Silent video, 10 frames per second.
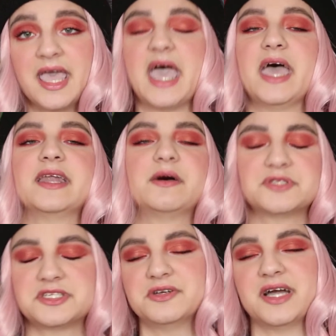And I will
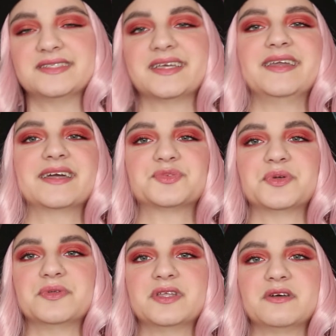see you guys again next
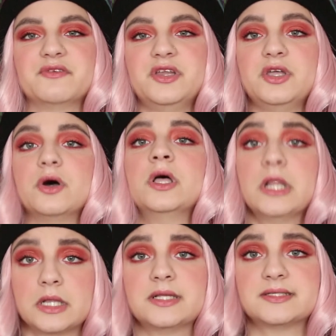week with another video.
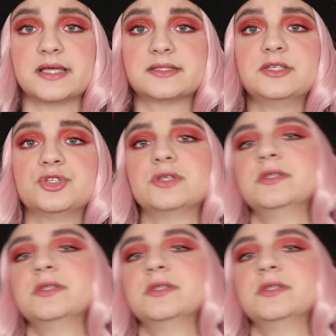Little sausage